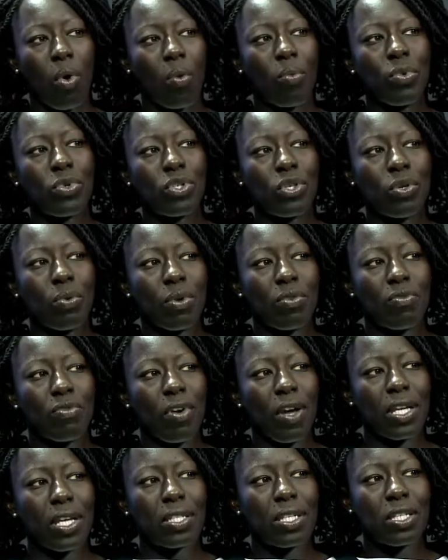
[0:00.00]
what would you
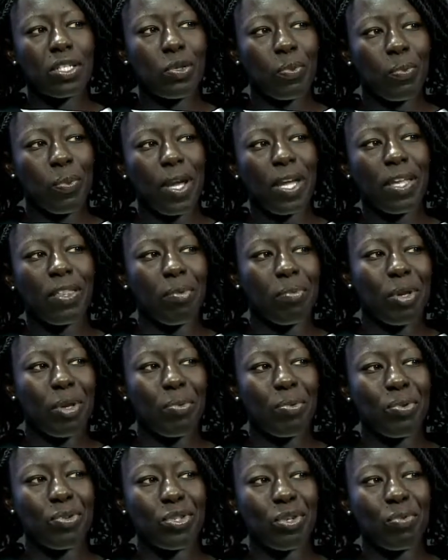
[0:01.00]
advise as the way that
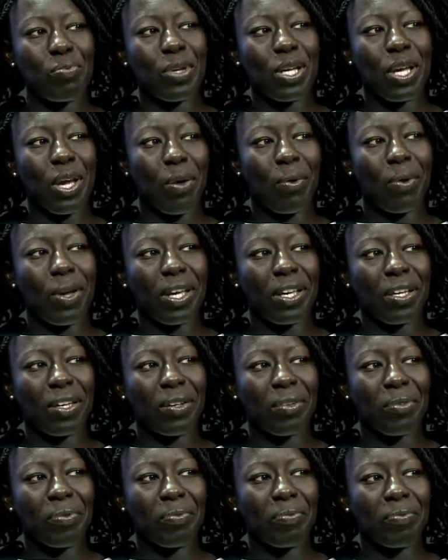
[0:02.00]
people should be
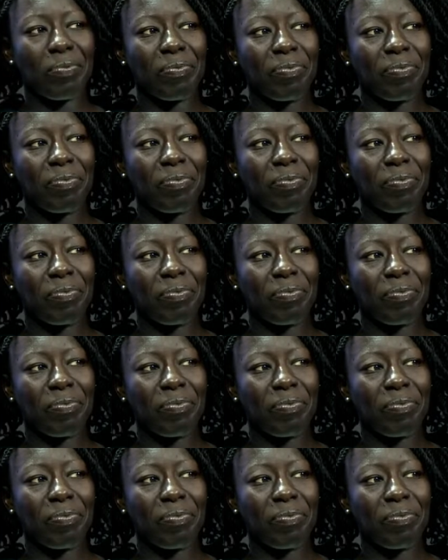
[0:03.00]
going?